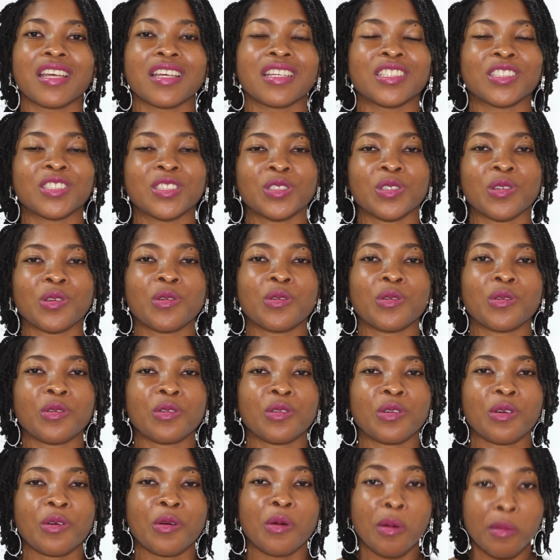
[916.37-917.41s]

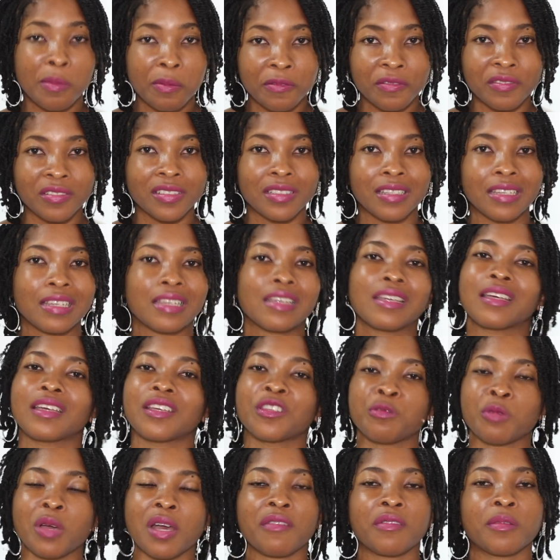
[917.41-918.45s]
So hopefully
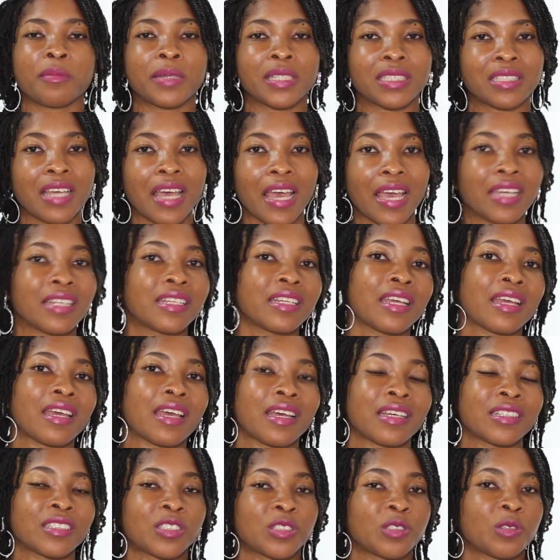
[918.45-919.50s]
you have a better idea
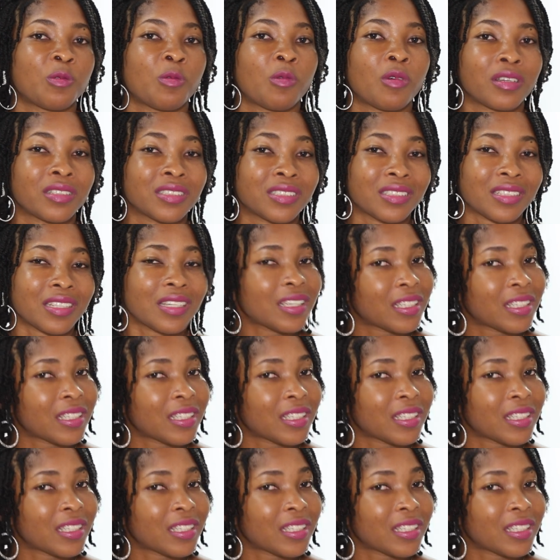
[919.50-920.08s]
as to what